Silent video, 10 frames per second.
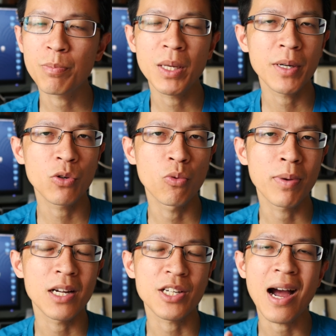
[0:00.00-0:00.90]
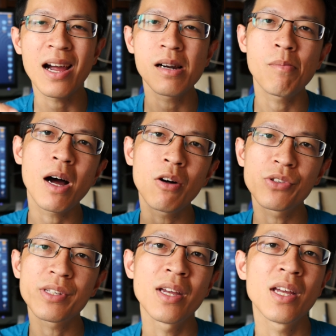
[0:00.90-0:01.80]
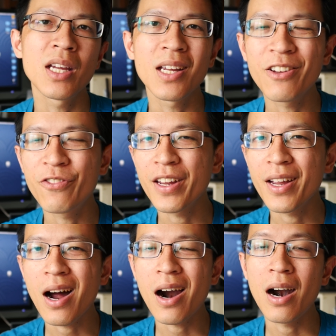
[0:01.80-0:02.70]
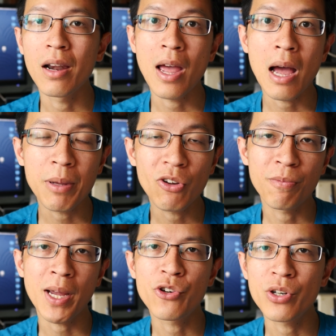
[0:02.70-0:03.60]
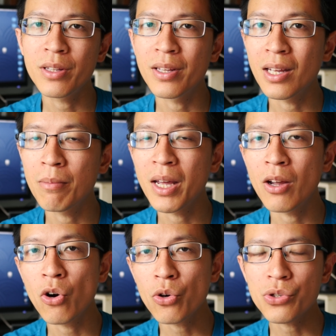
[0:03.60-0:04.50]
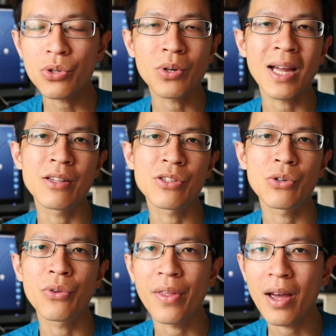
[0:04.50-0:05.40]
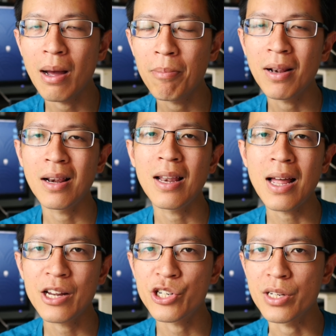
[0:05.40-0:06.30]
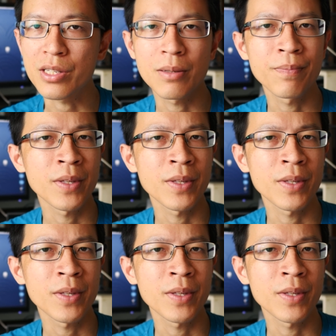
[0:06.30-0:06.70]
People who pledge higher amounts, if they are unhappy with Patreon, they may also cancel their pledges.